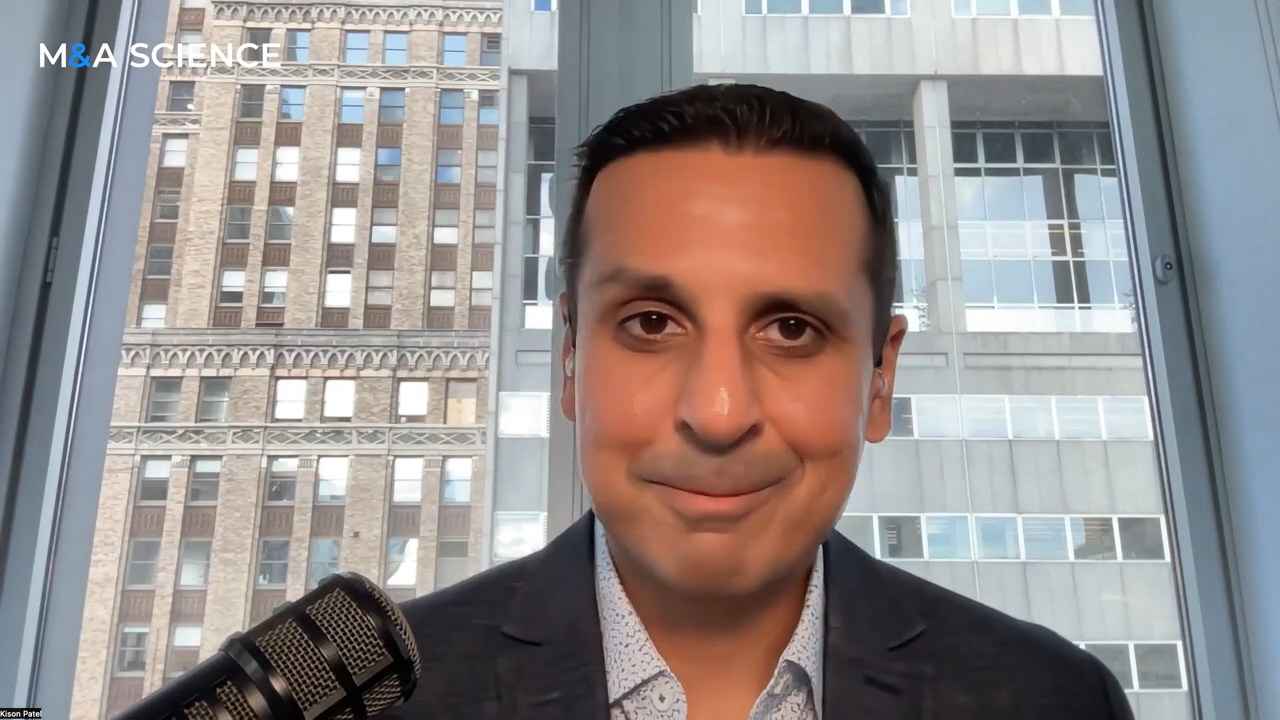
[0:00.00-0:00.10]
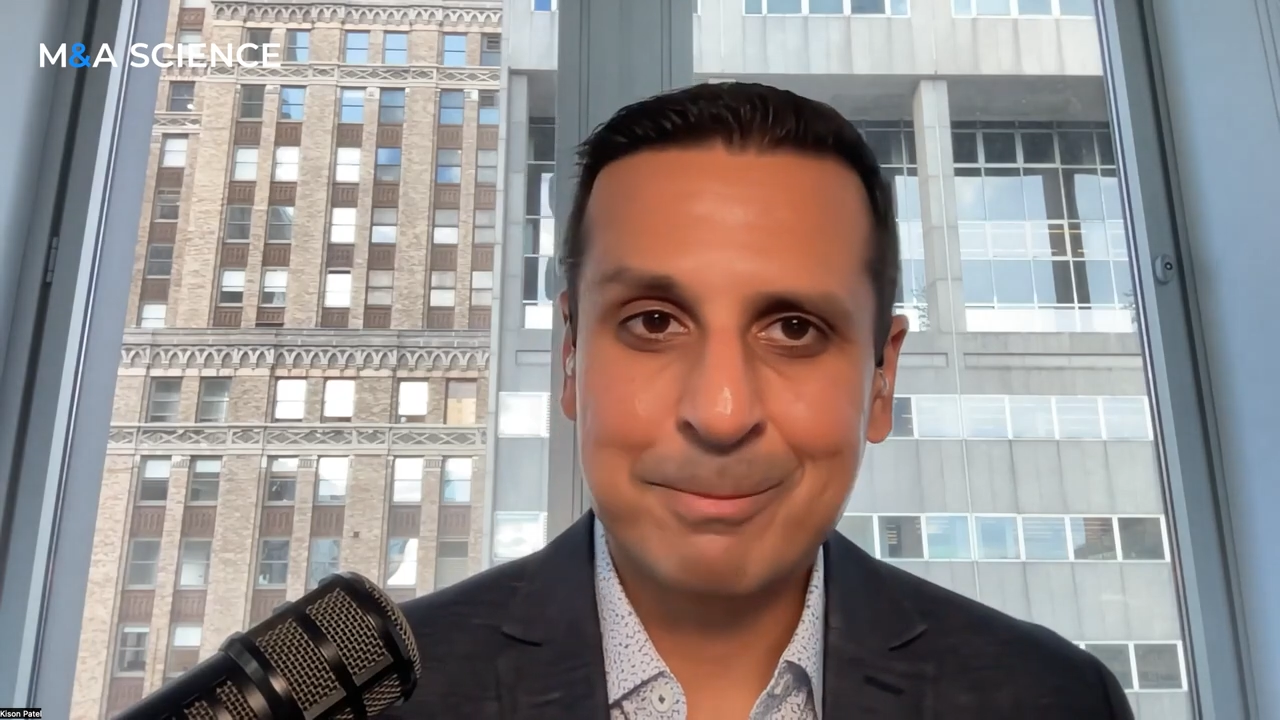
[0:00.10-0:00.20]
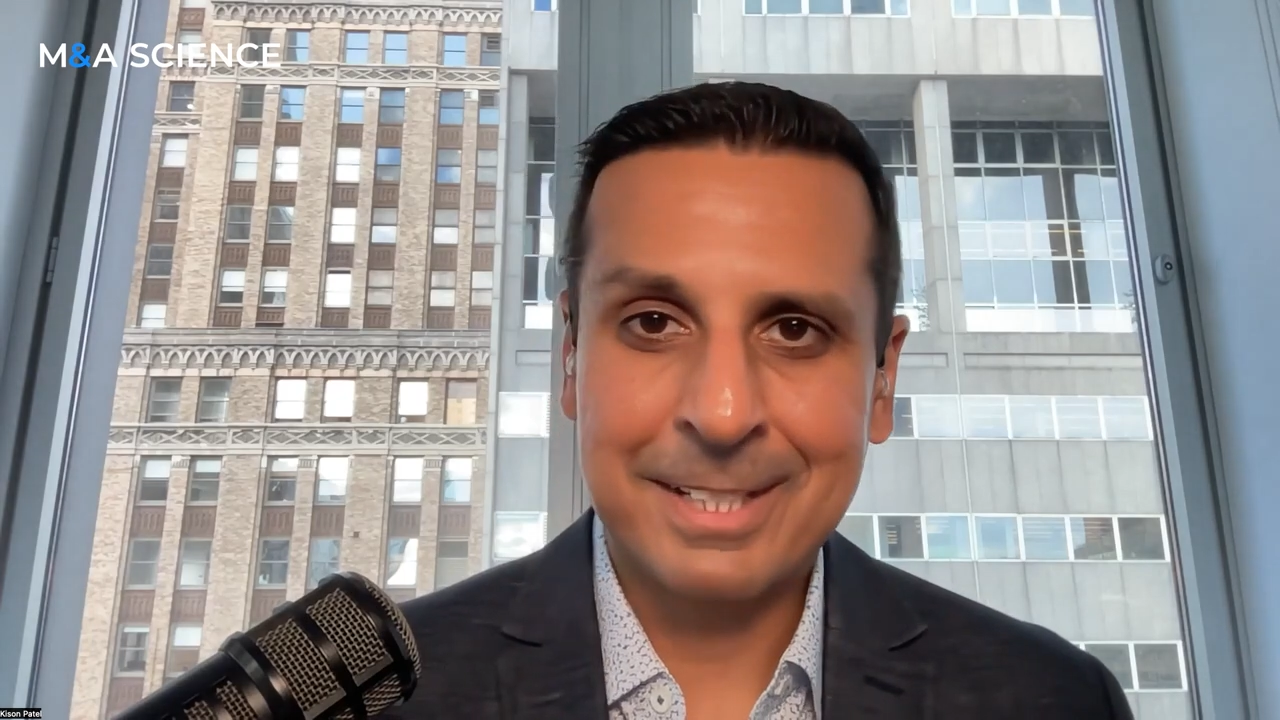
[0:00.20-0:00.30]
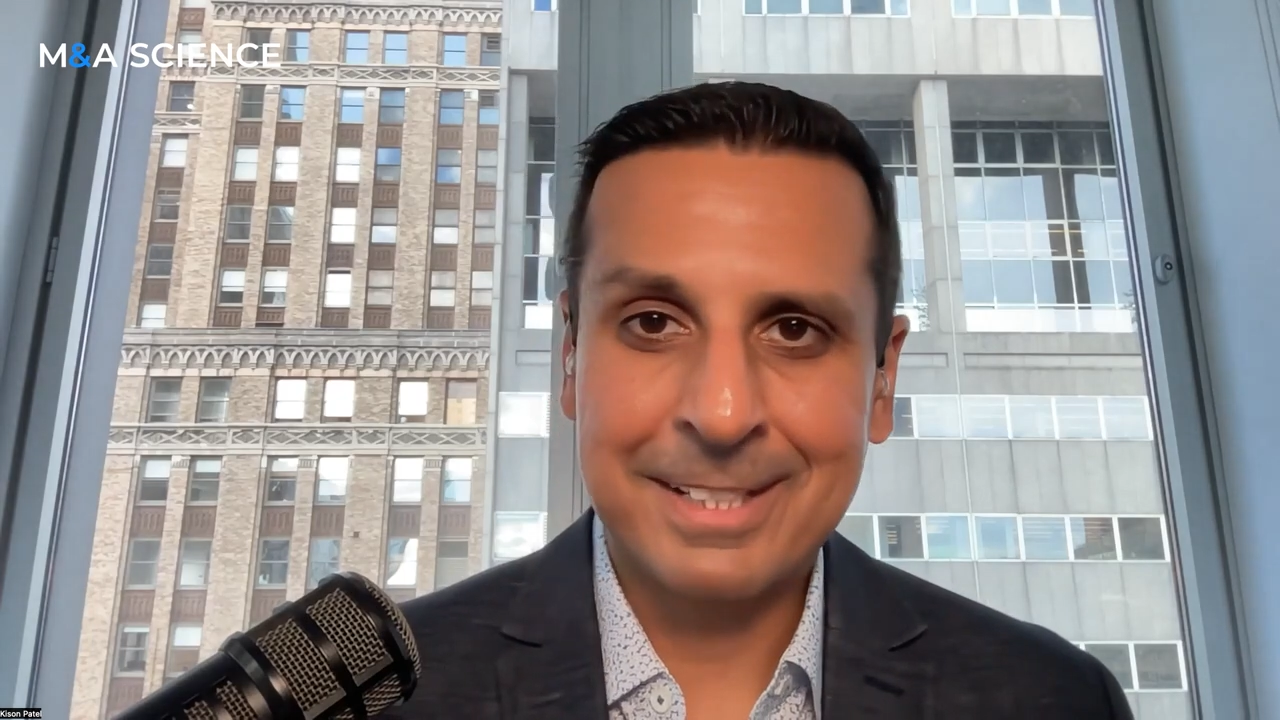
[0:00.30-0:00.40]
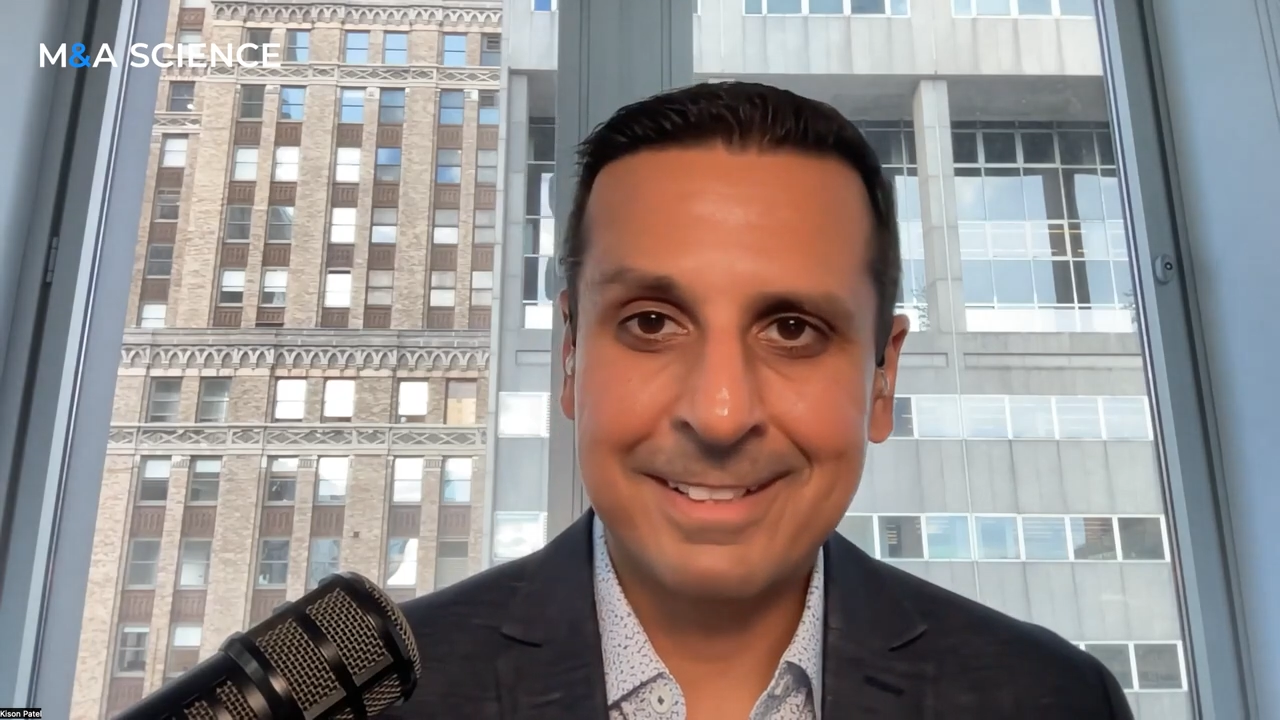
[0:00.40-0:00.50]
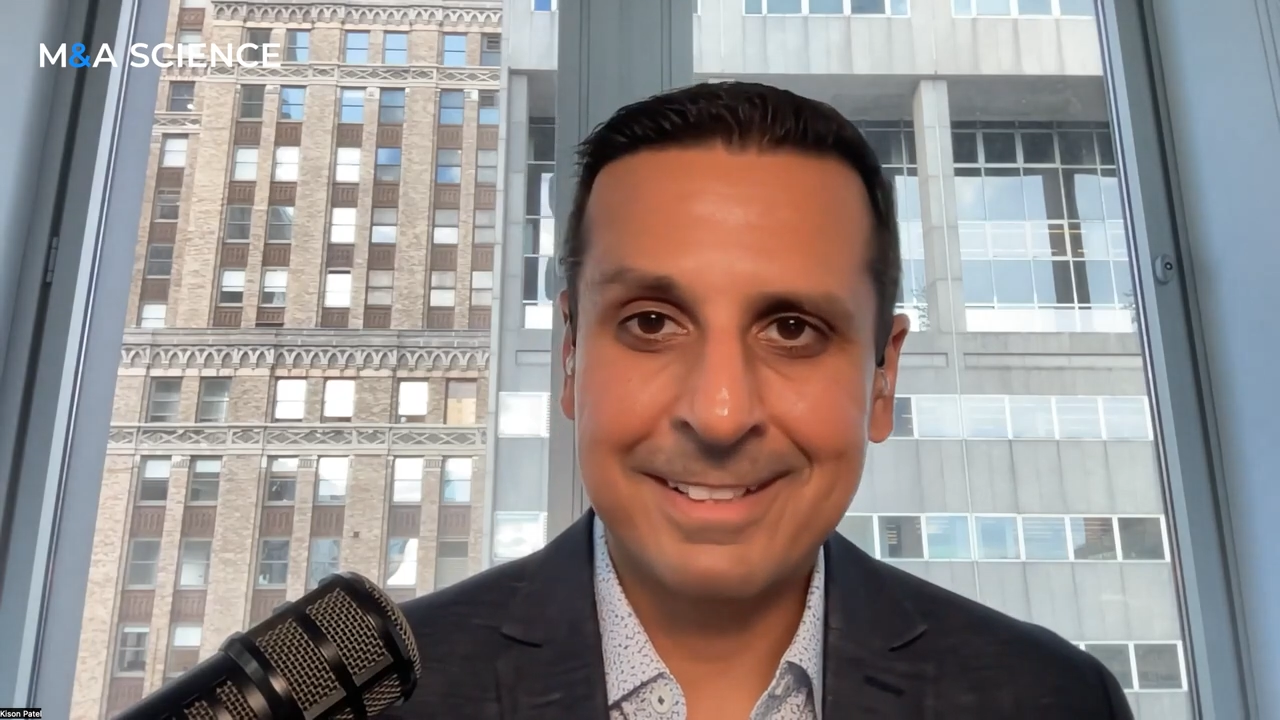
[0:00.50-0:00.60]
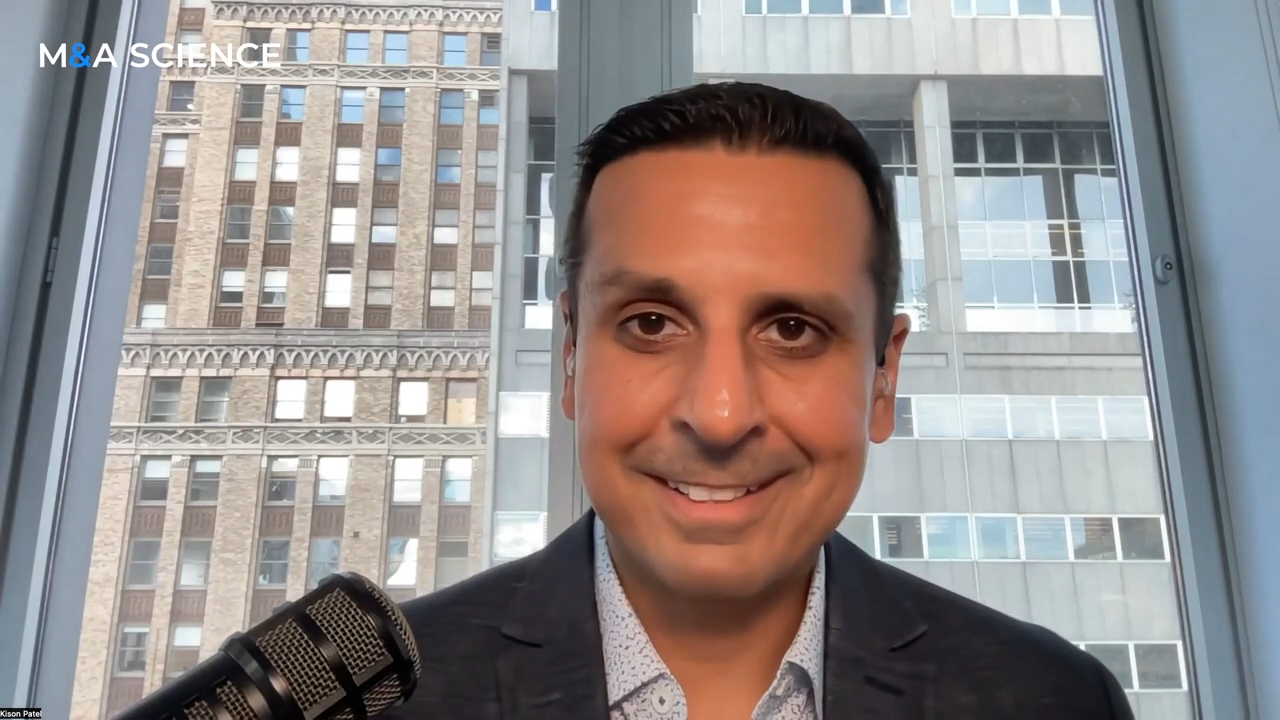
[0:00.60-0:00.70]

But